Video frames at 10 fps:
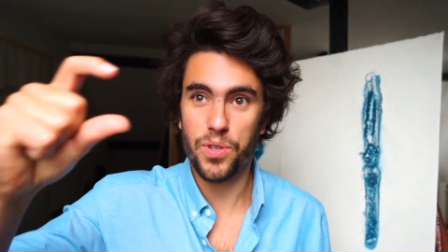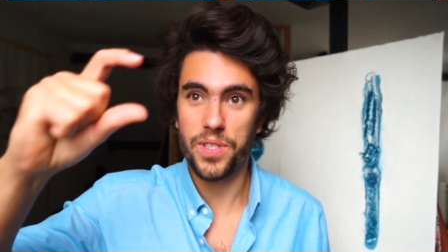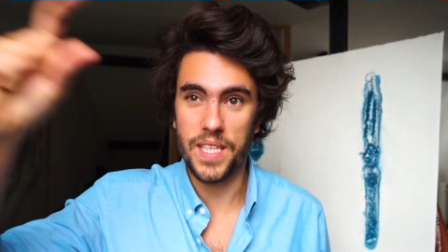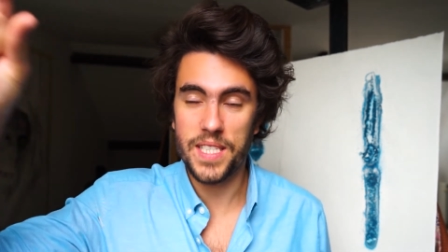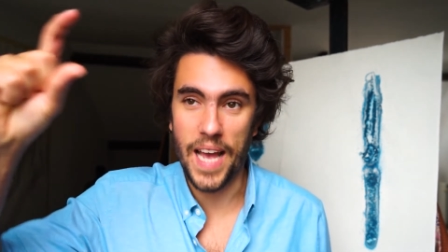
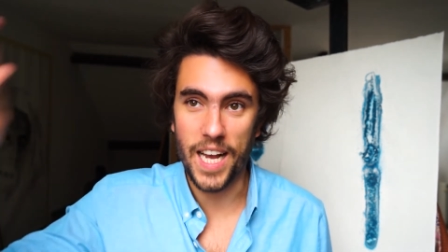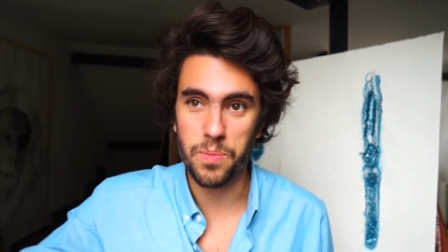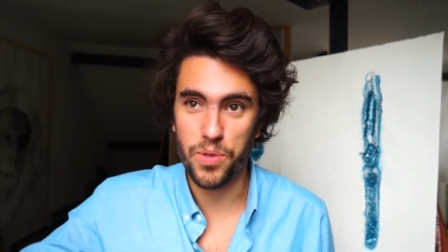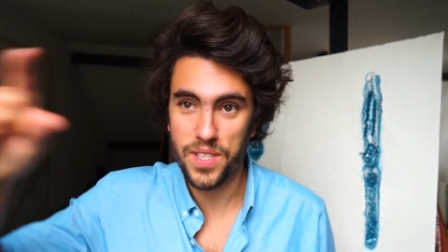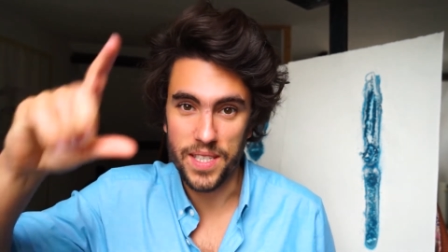This
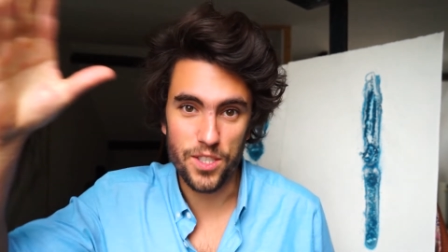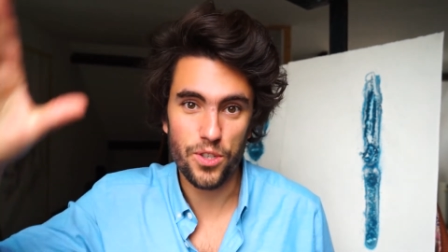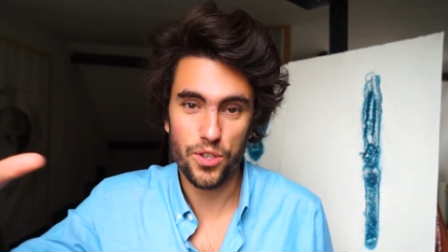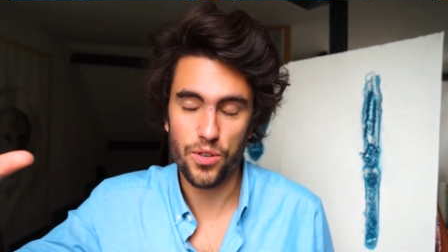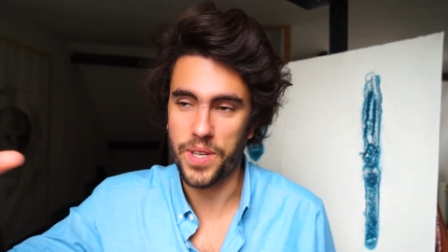expert,
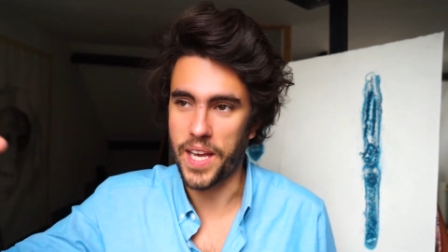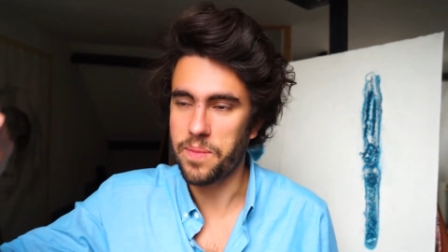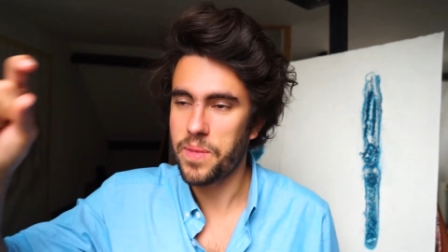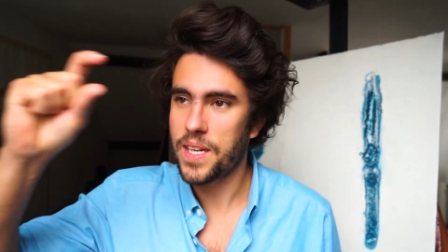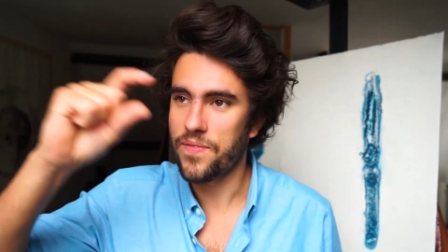insert your name,
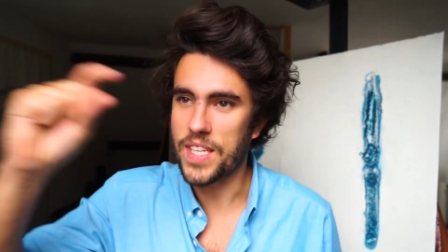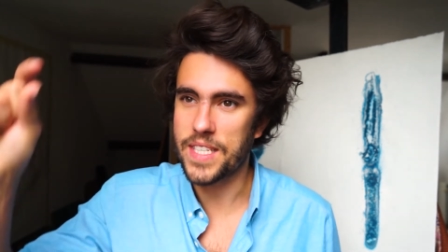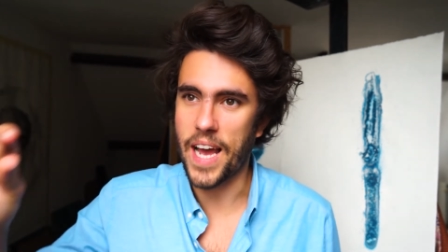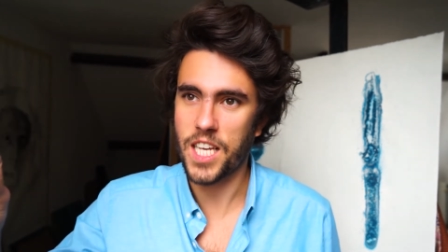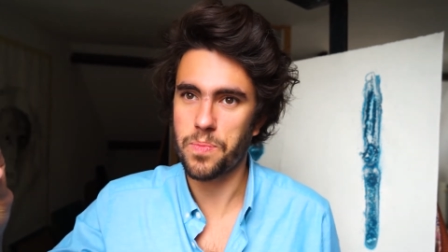this
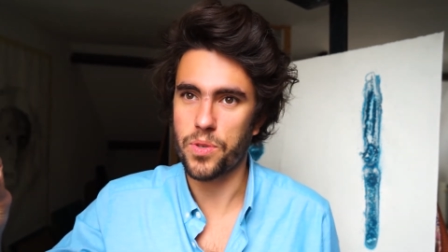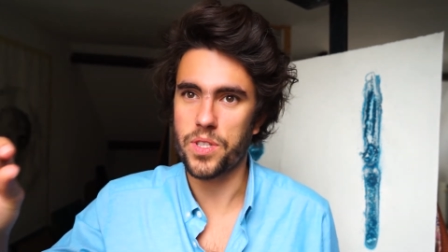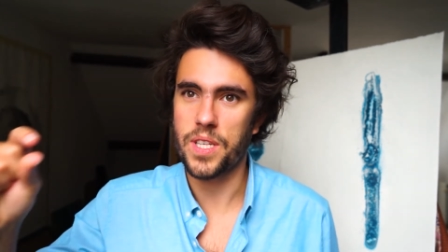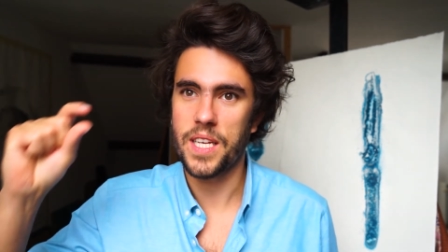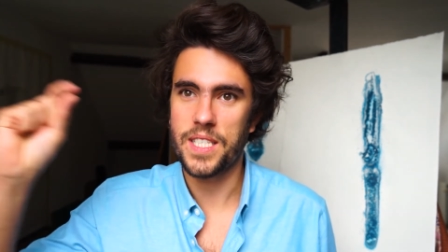expert
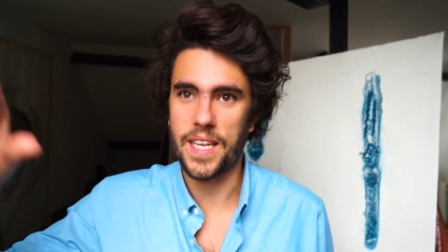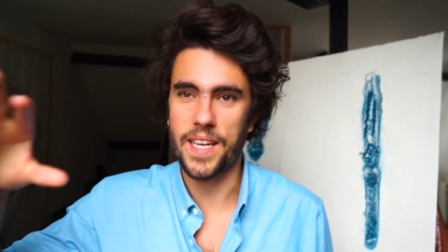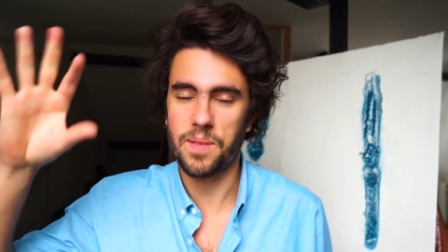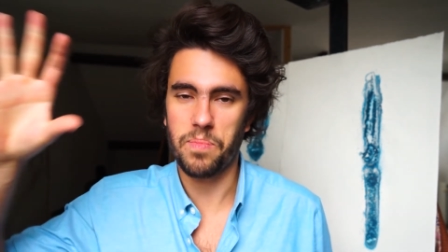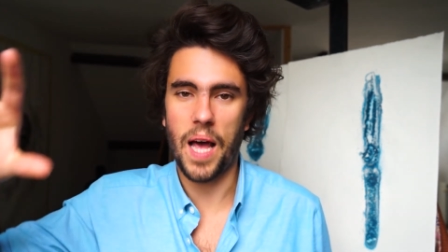
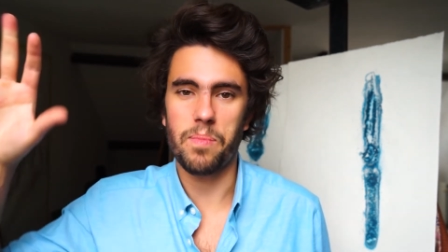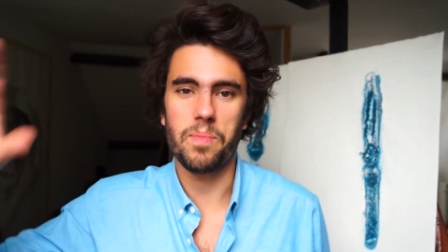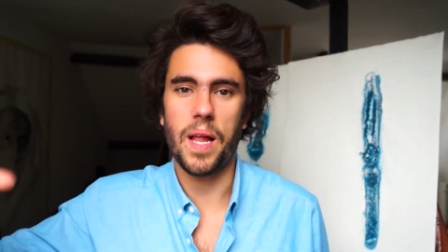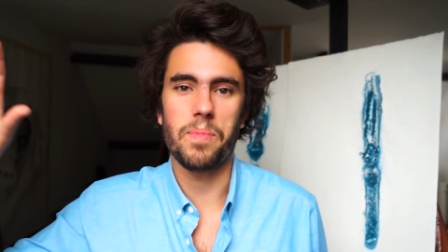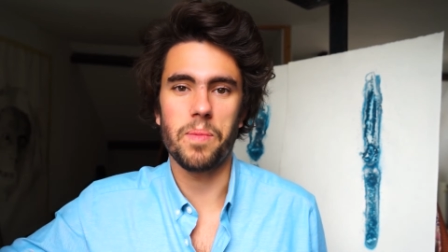said blah, blah,
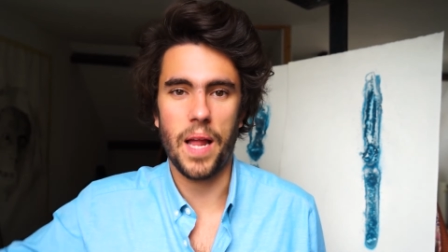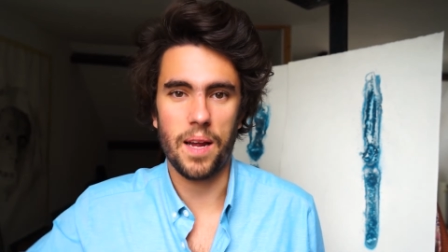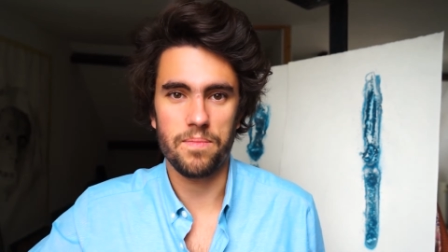blah, blah, blah.